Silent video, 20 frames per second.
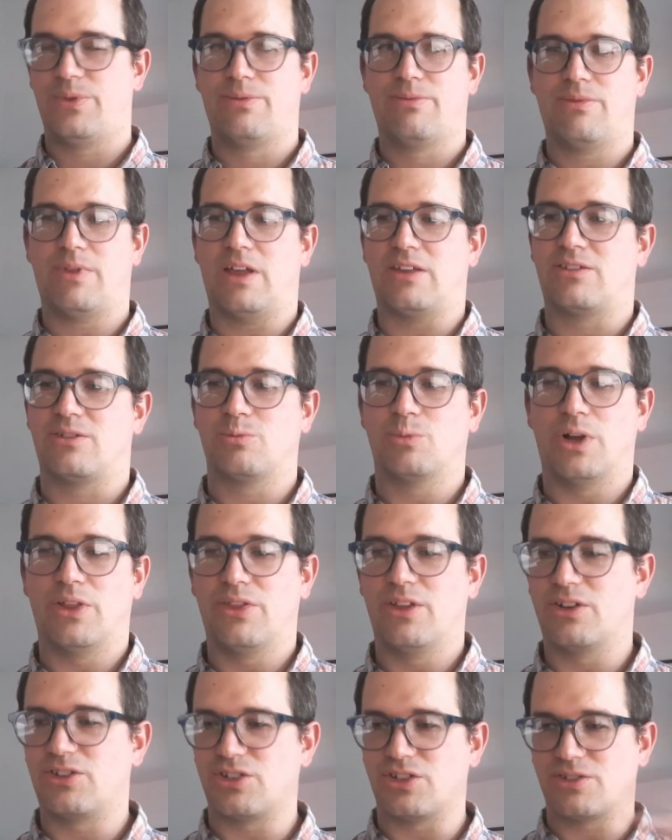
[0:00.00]
That's one
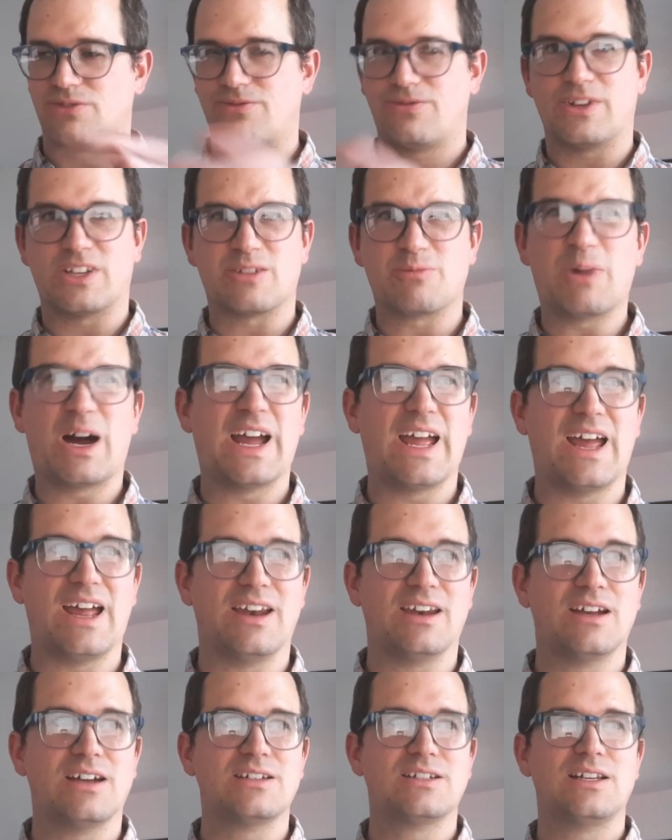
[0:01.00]
that just fits my
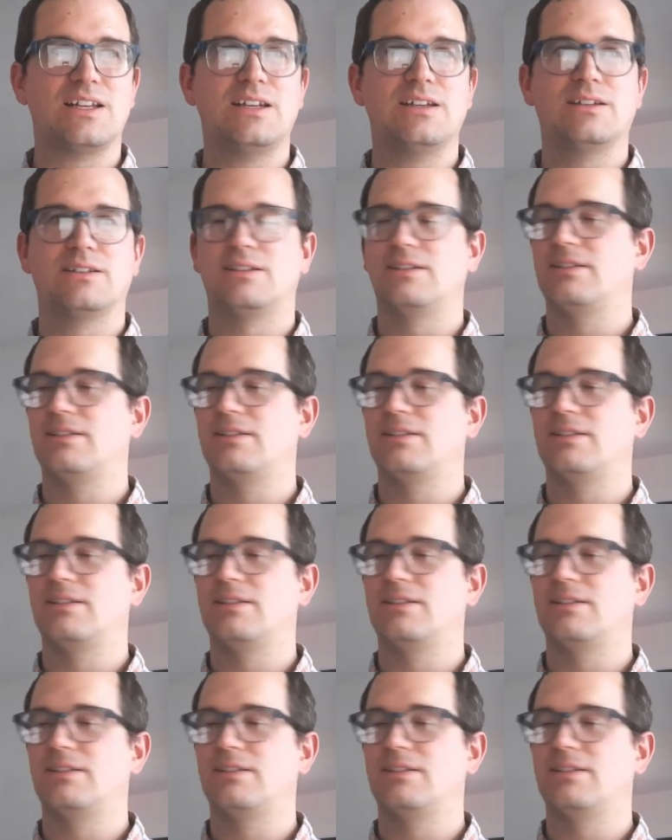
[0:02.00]
hand nicely.